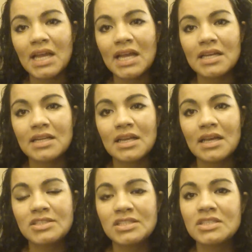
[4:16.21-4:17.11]
and
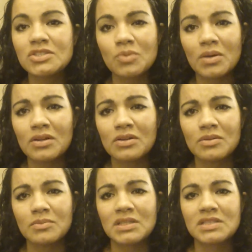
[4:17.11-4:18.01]
she enjoyed
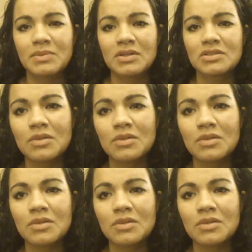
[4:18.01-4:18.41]
her experience.